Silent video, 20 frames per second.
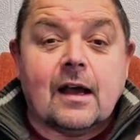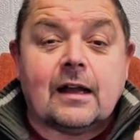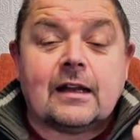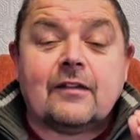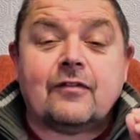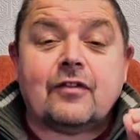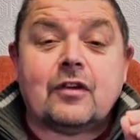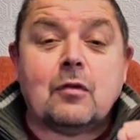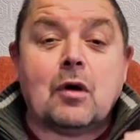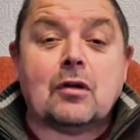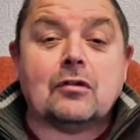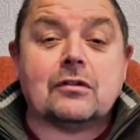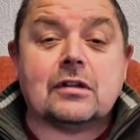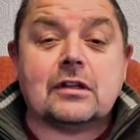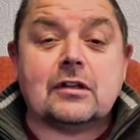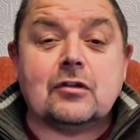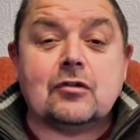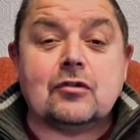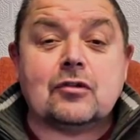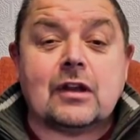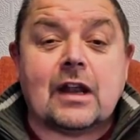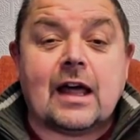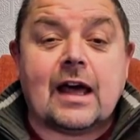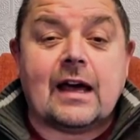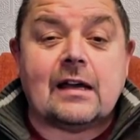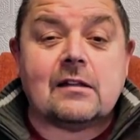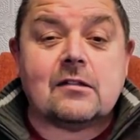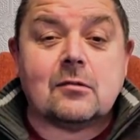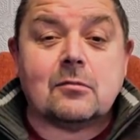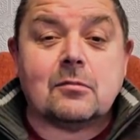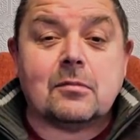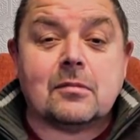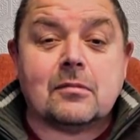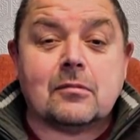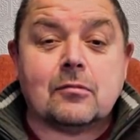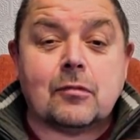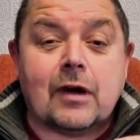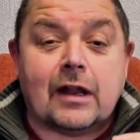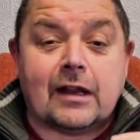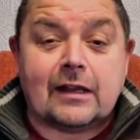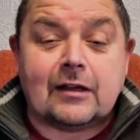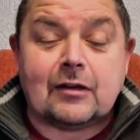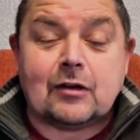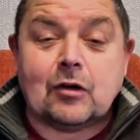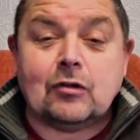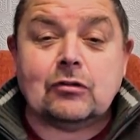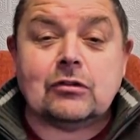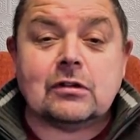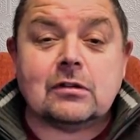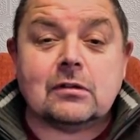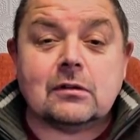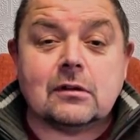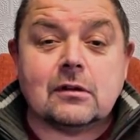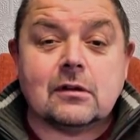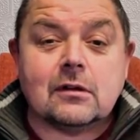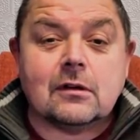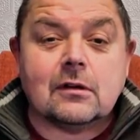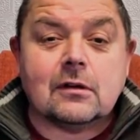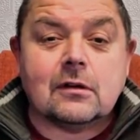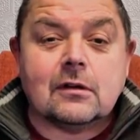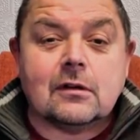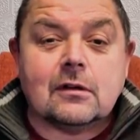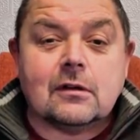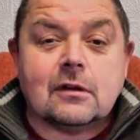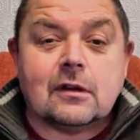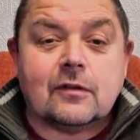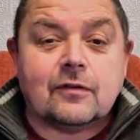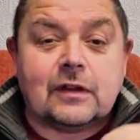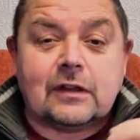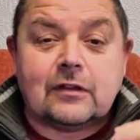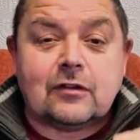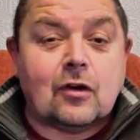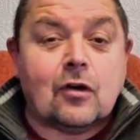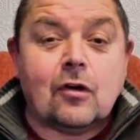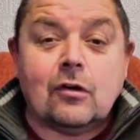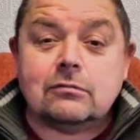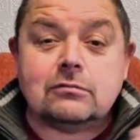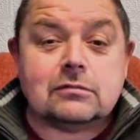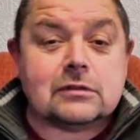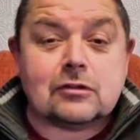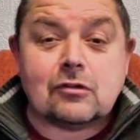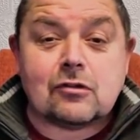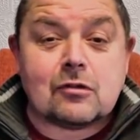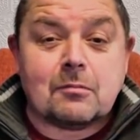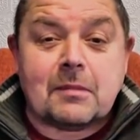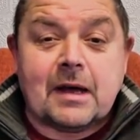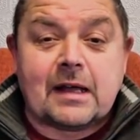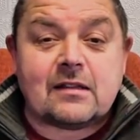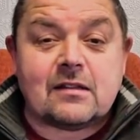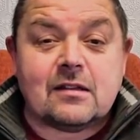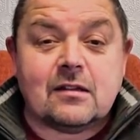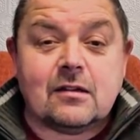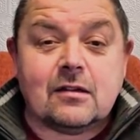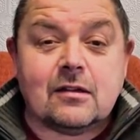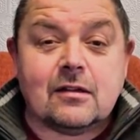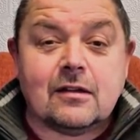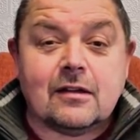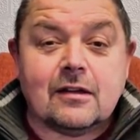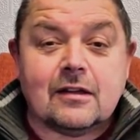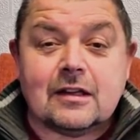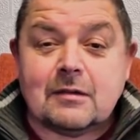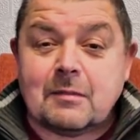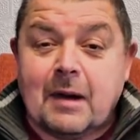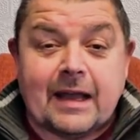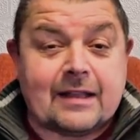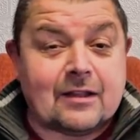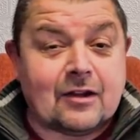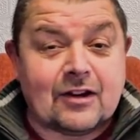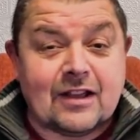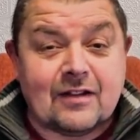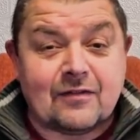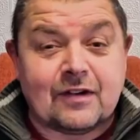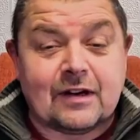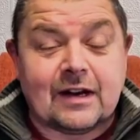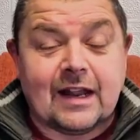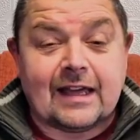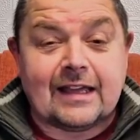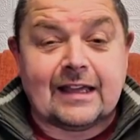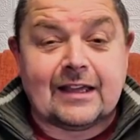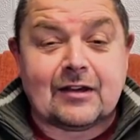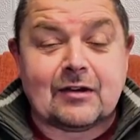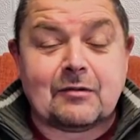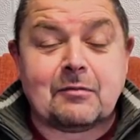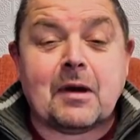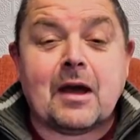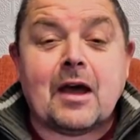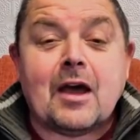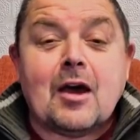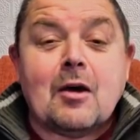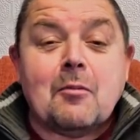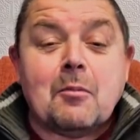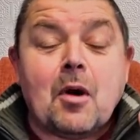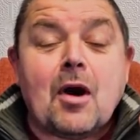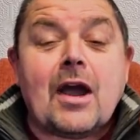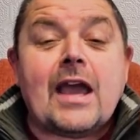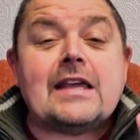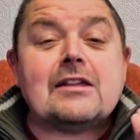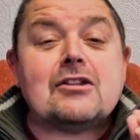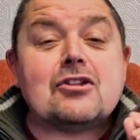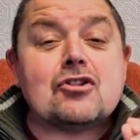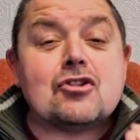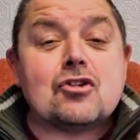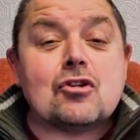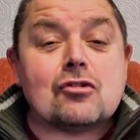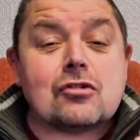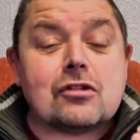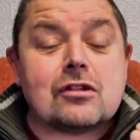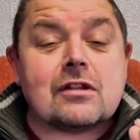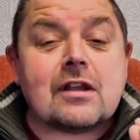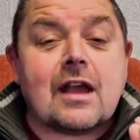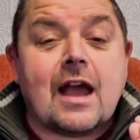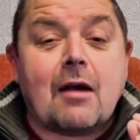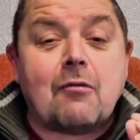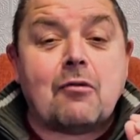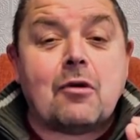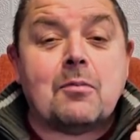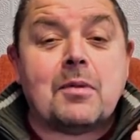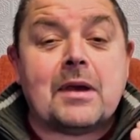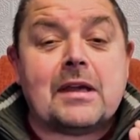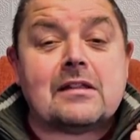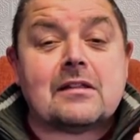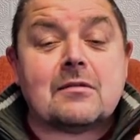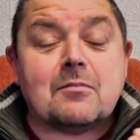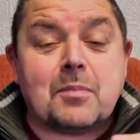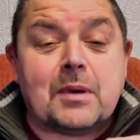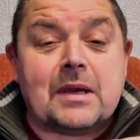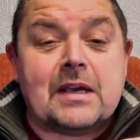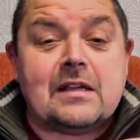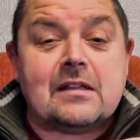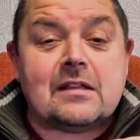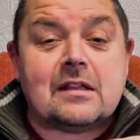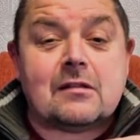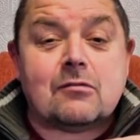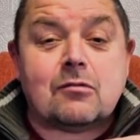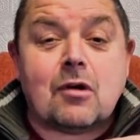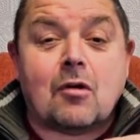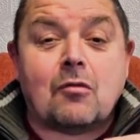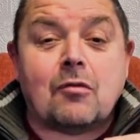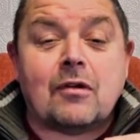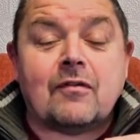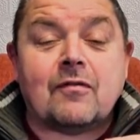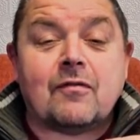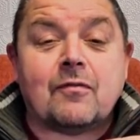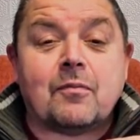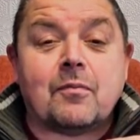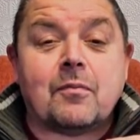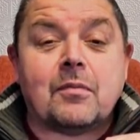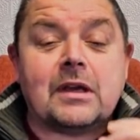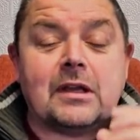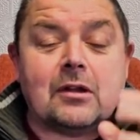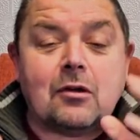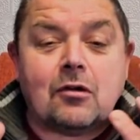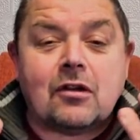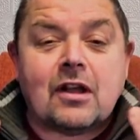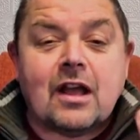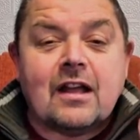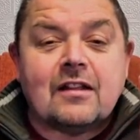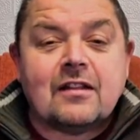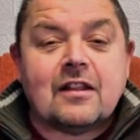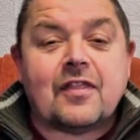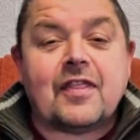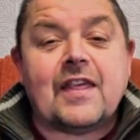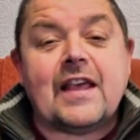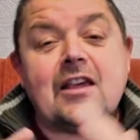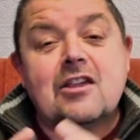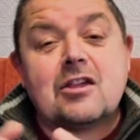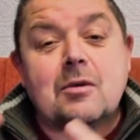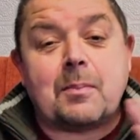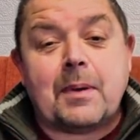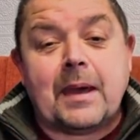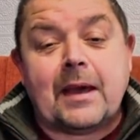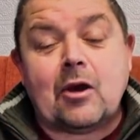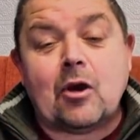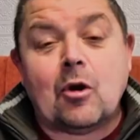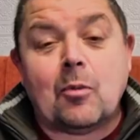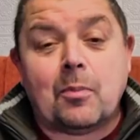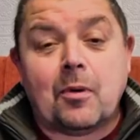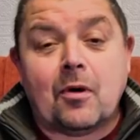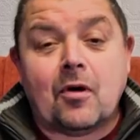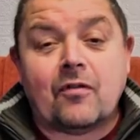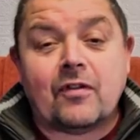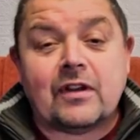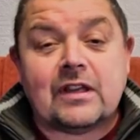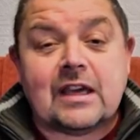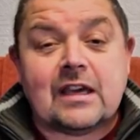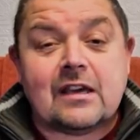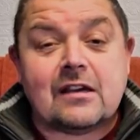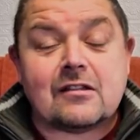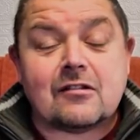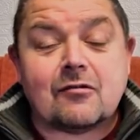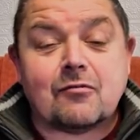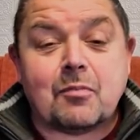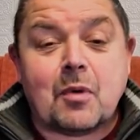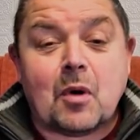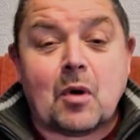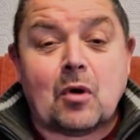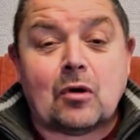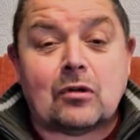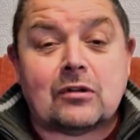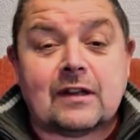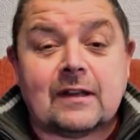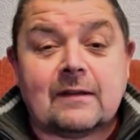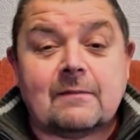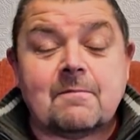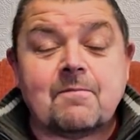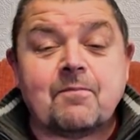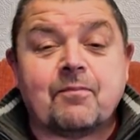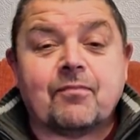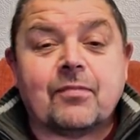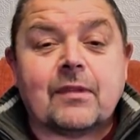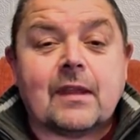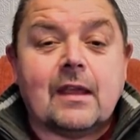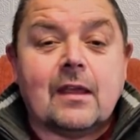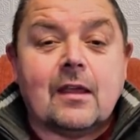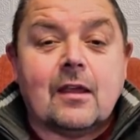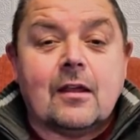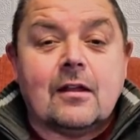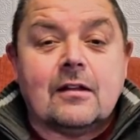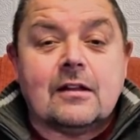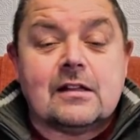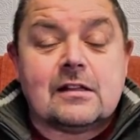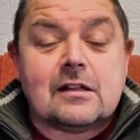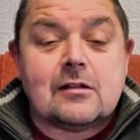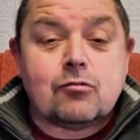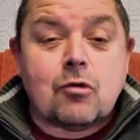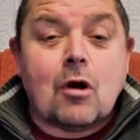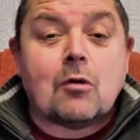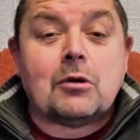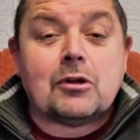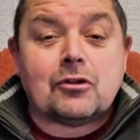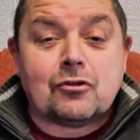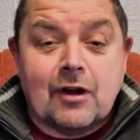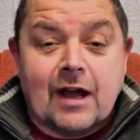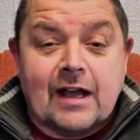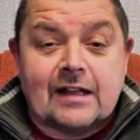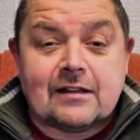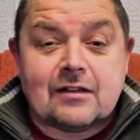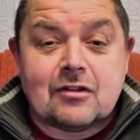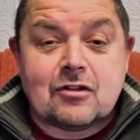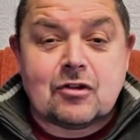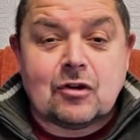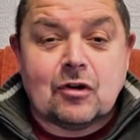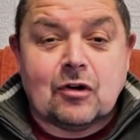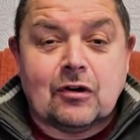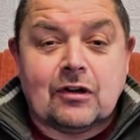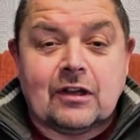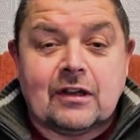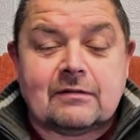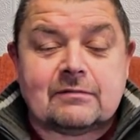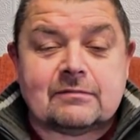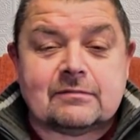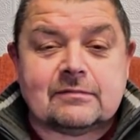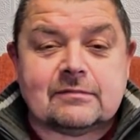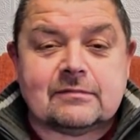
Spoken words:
And if you want to utilize them, well and good. If you don't, doesn't matter. You might not even like them. But it's just our bits and pieces, what we've, you know, the things you pick up over years of boating. This is what we're trying to show you.